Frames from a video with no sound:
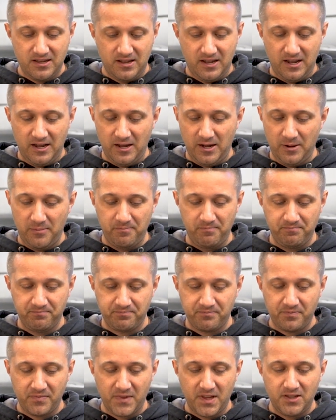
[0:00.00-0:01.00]
Um,
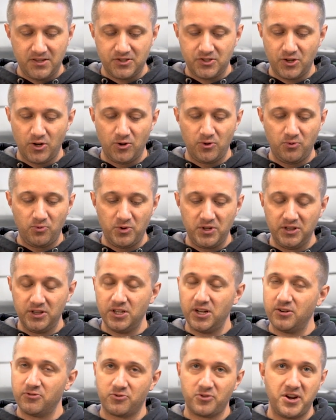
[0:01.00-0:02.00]
so we
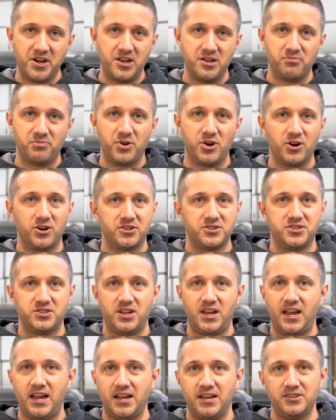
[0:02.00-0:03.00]
love radium parts,
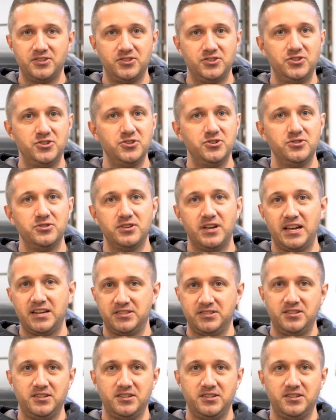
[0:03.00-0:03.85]
as do as